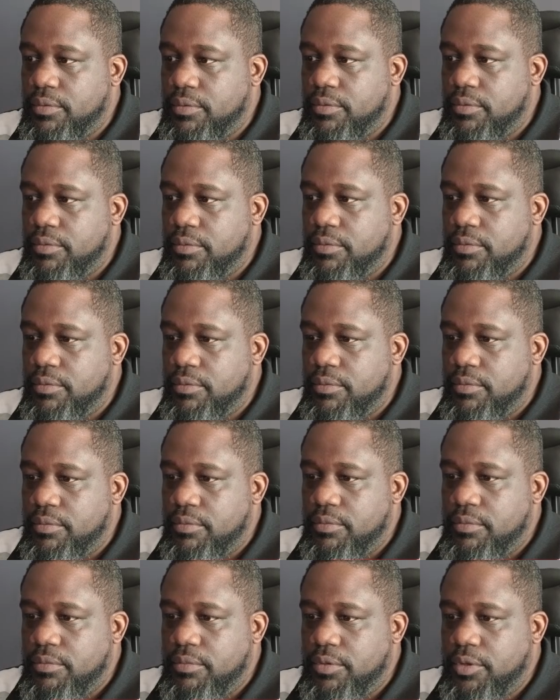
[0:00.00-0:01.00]
Let's see.
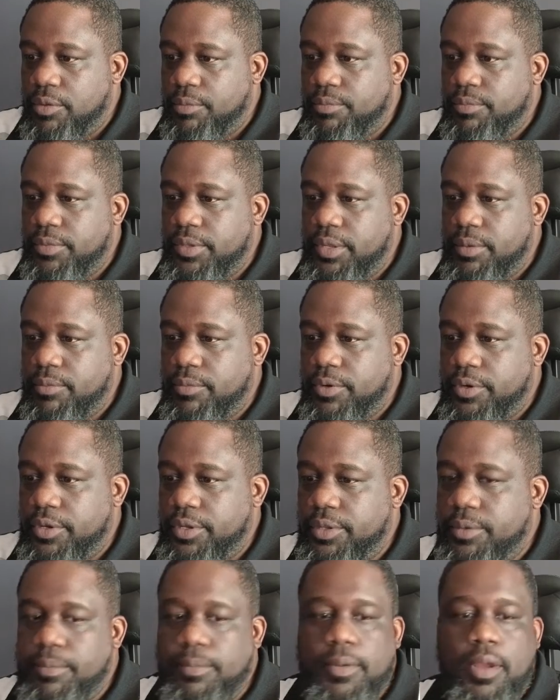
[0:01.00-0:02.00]
Nope. Yep, we're
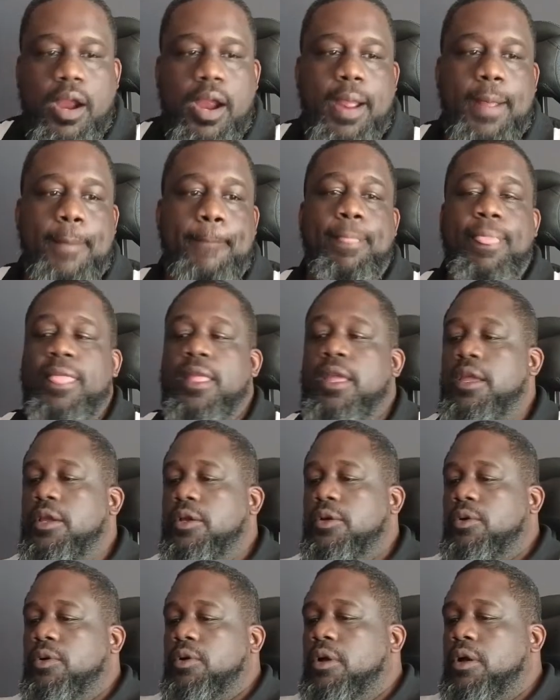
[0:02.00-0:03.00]
good. All right.
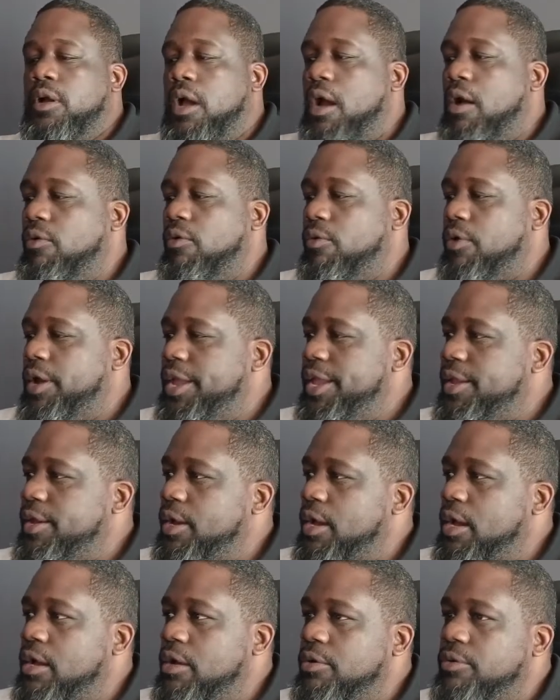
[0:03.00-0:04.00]
All right.
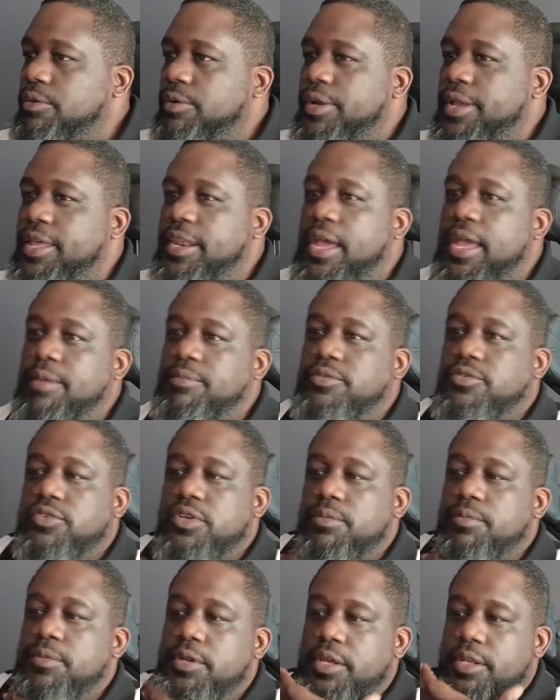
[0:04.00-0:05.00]
Oh, and I'm
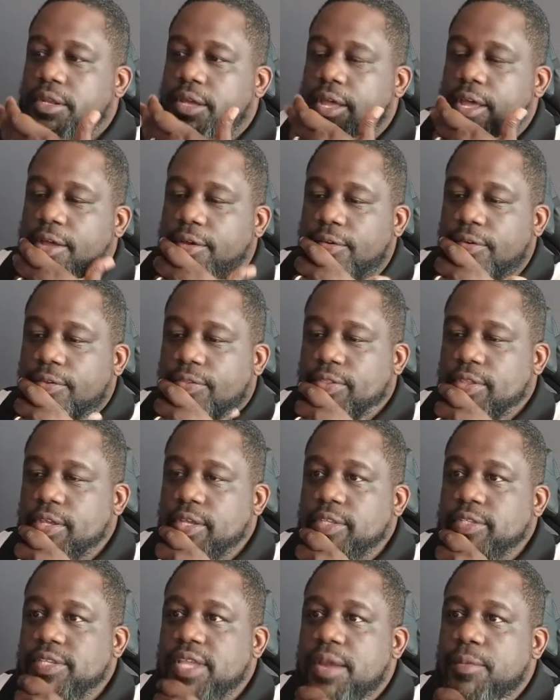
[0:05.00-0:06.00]
streaming on the
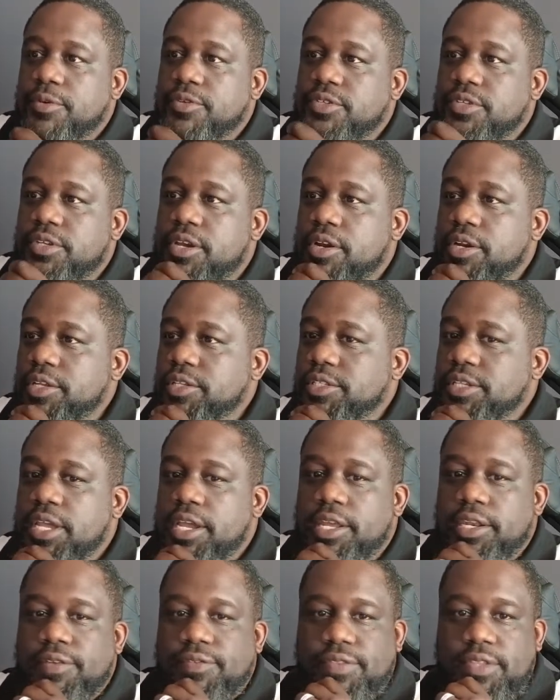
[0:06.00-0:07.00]
cybersecurity
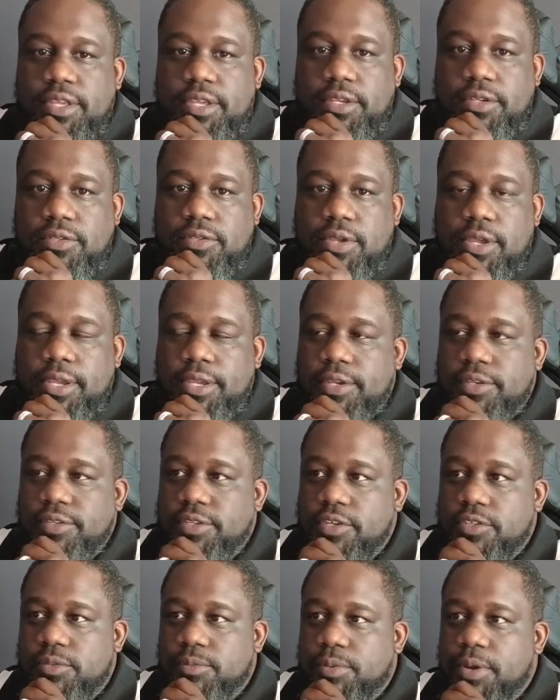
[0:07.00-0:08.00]
side of things, so I
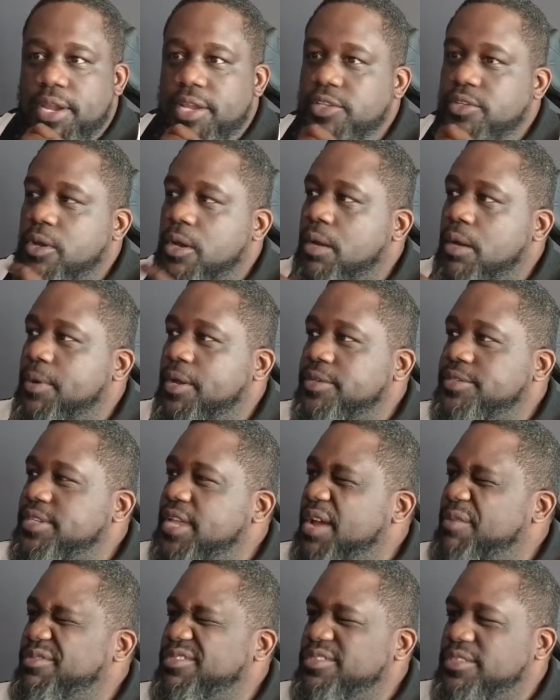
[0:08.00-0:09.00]
guess I should probably talk about
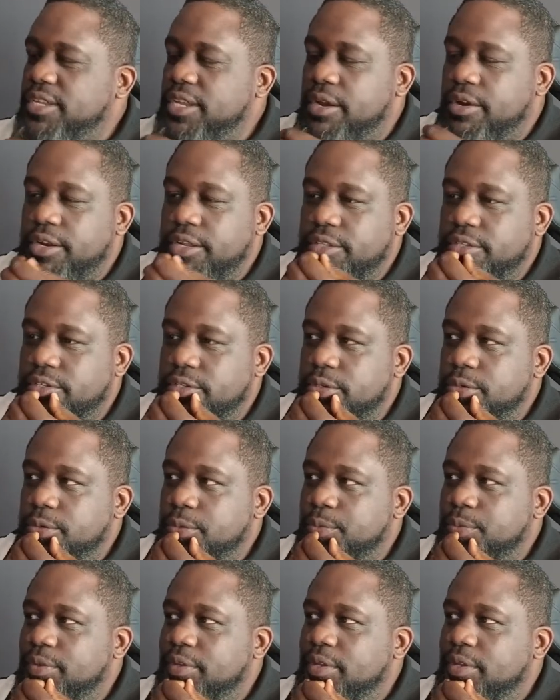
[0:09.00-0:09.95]
cybersecurity too.